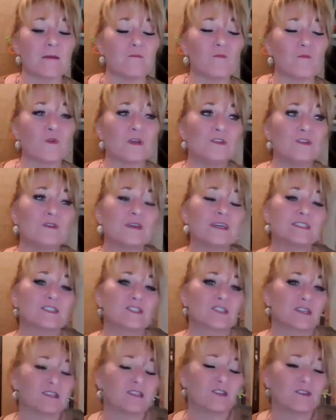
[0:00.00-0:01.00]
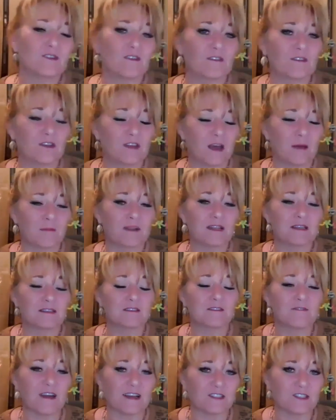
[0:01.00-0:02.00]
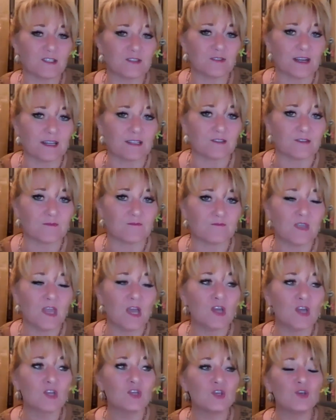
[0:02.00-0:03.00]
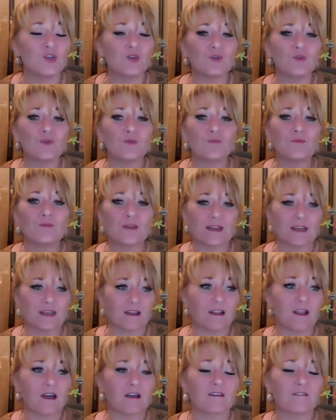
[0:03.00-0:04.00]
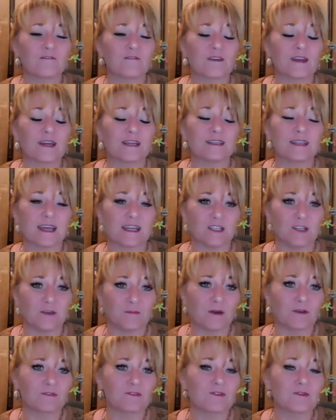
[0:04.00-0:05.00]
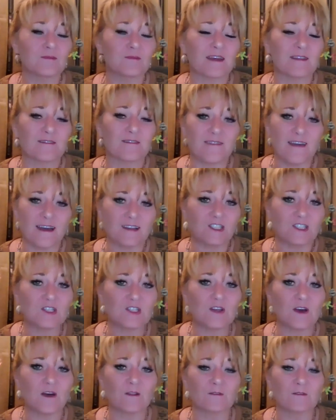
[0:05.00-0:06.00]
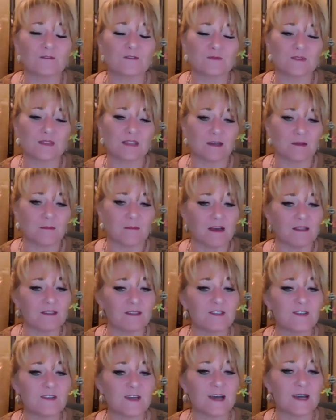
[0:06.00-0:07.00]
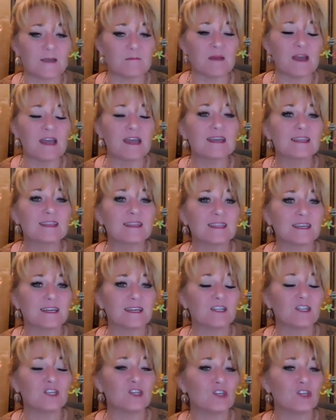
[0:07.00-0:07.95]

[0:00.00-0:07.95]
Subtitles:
when you get started, you're coming as a fashion director. You bring along a friend and you both do about $1,000 within a month's time. Then